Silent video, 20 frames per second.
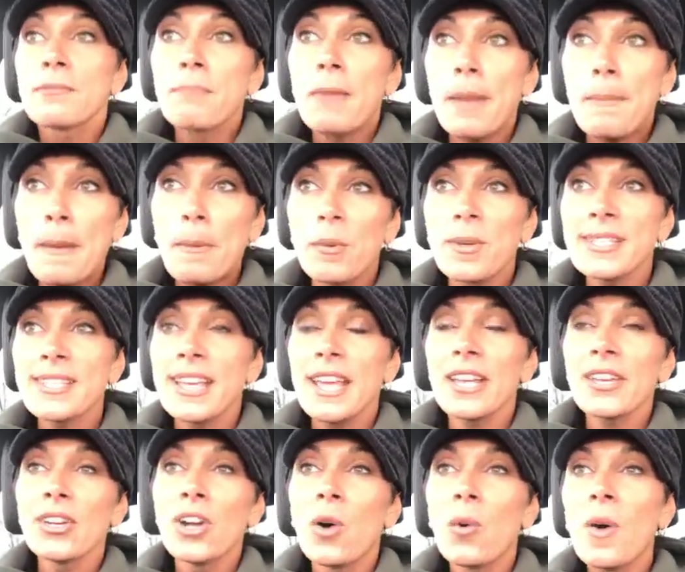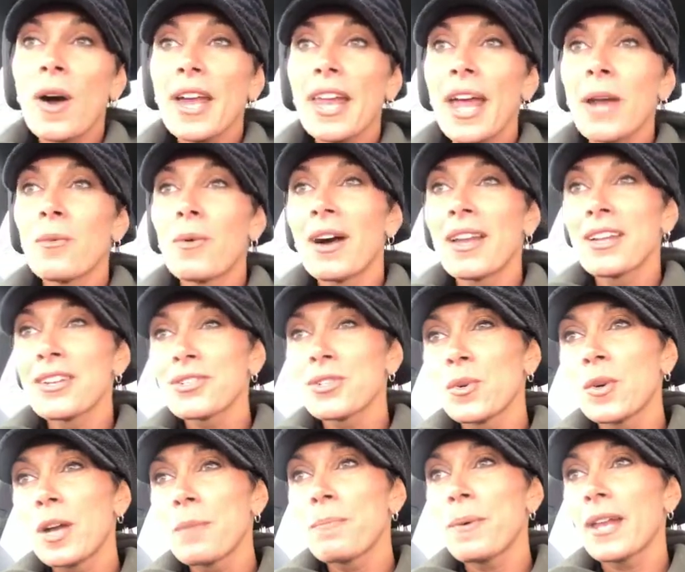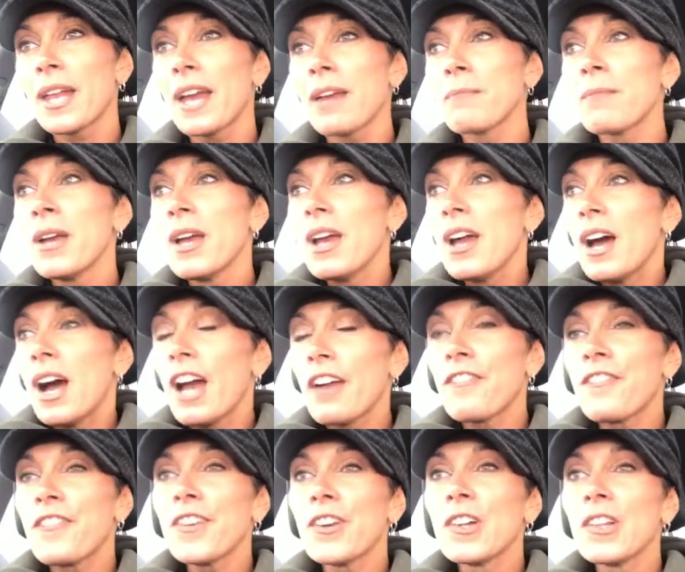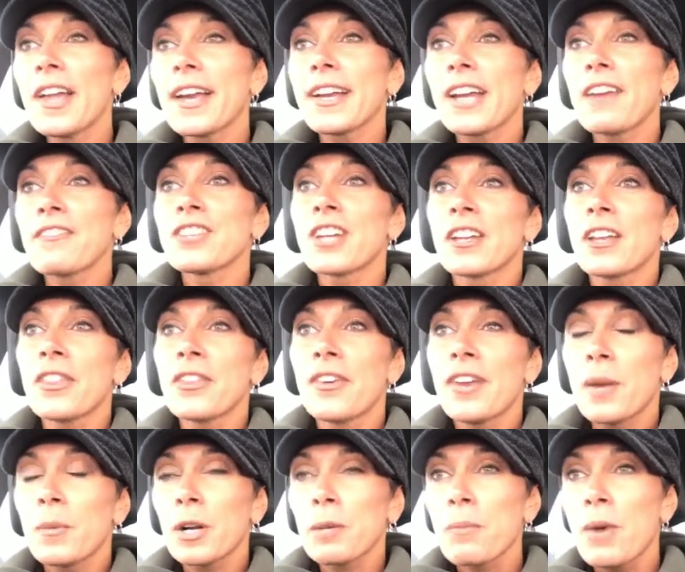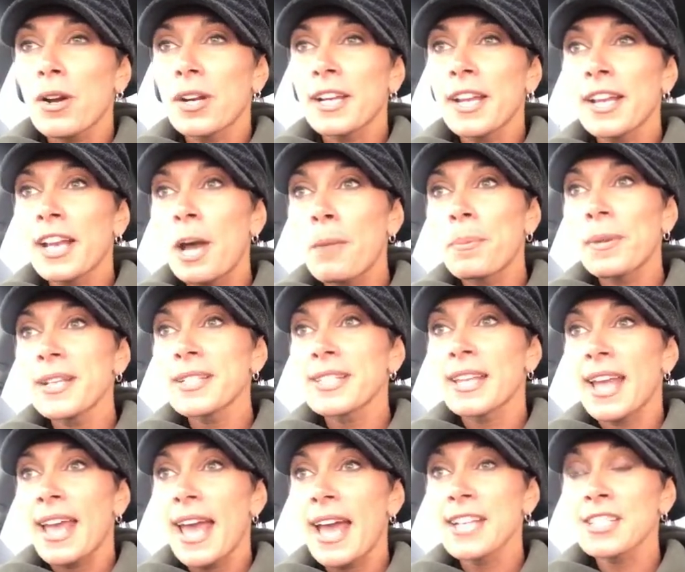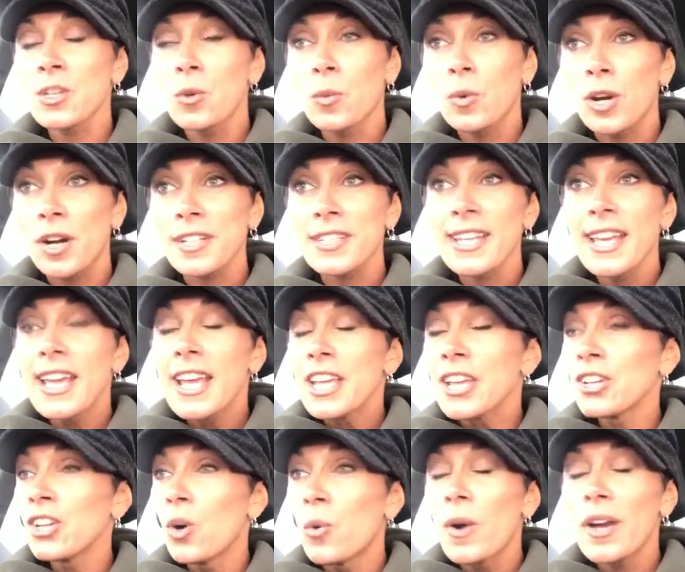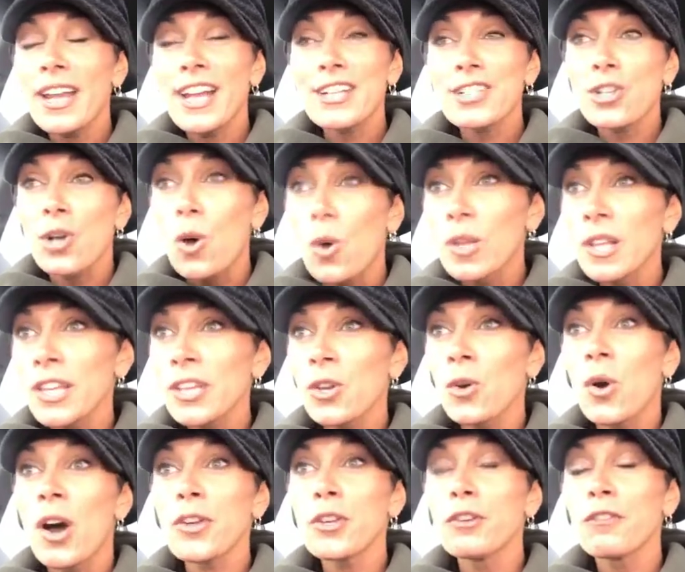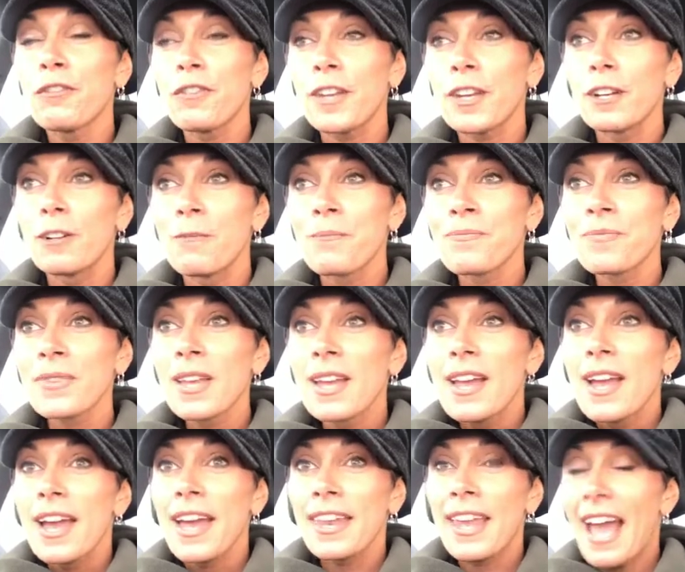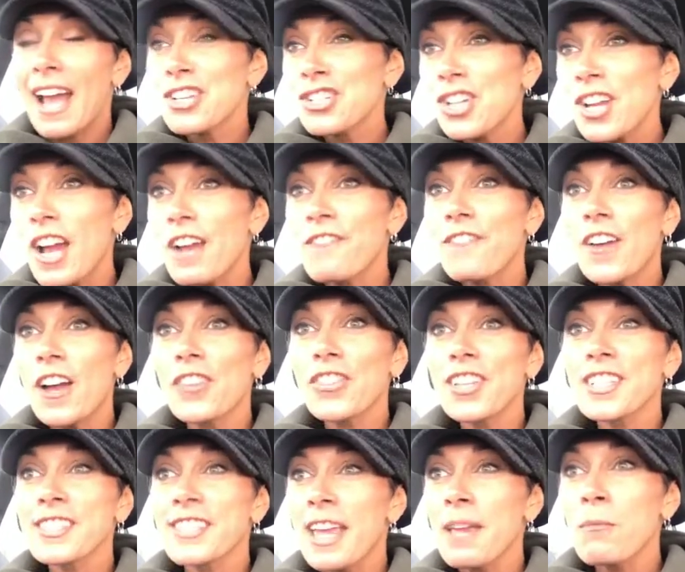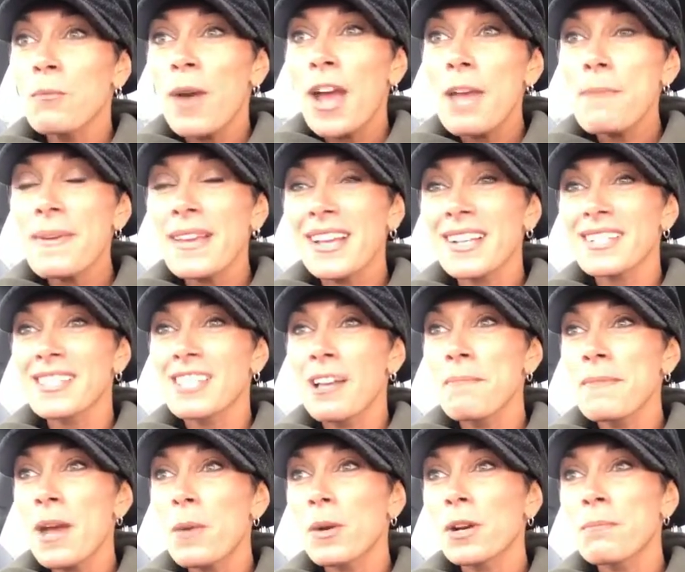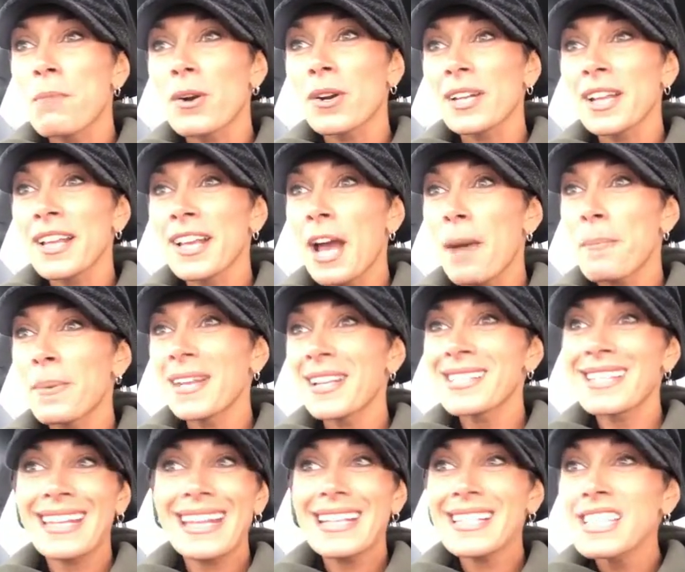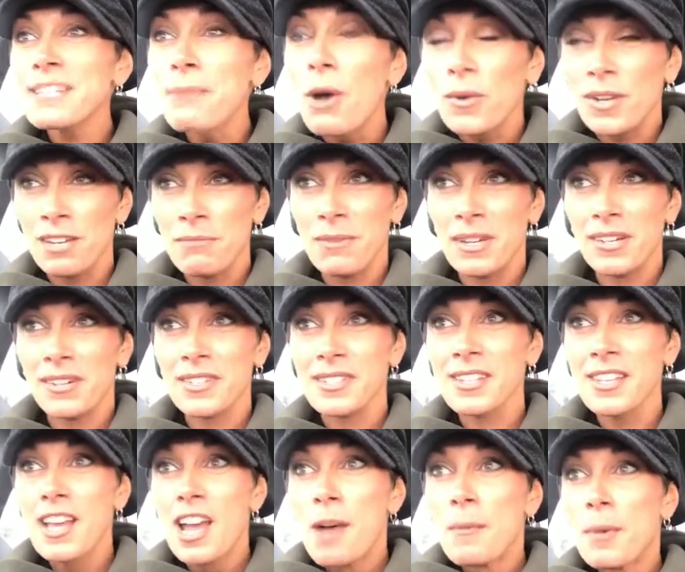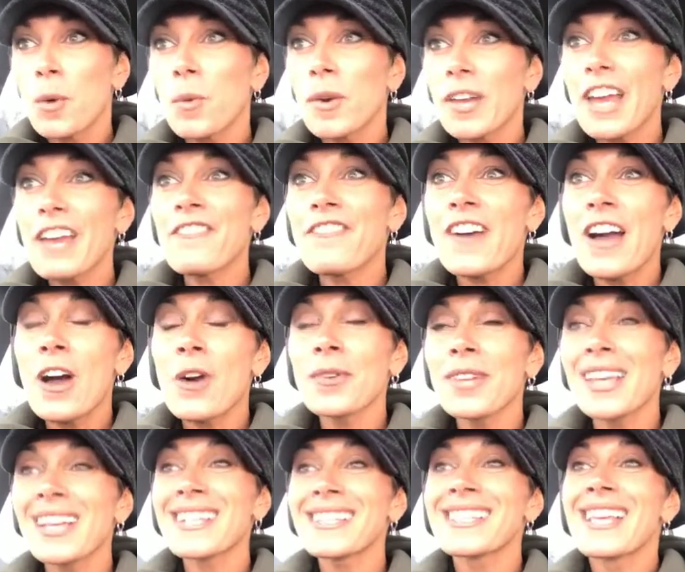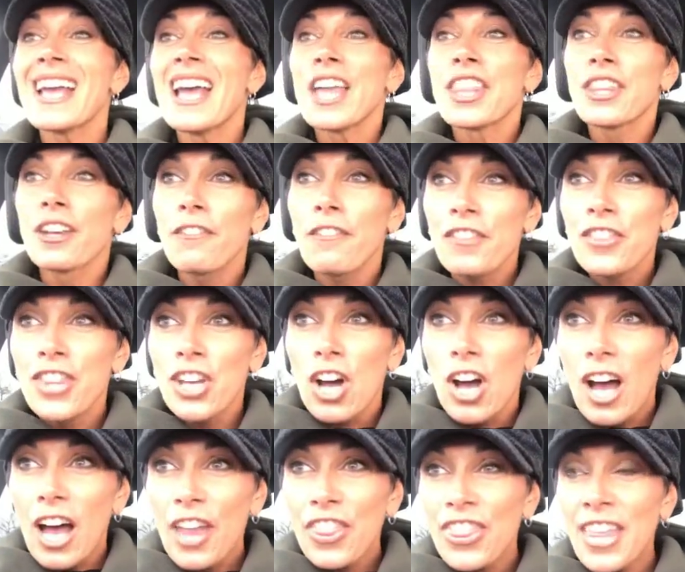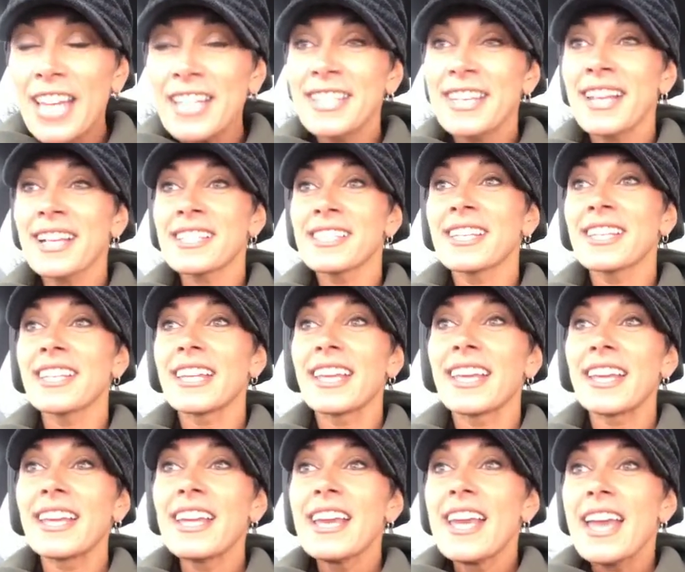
many people will say, you know what, I want to do it, but I feel like I've done other network marketing companies and it hasn't worked. You know what, I totally know how you feel. And actually, I felt the same way, because some network marketing companies, it is smoke and mirrors. But what I found is the authenticity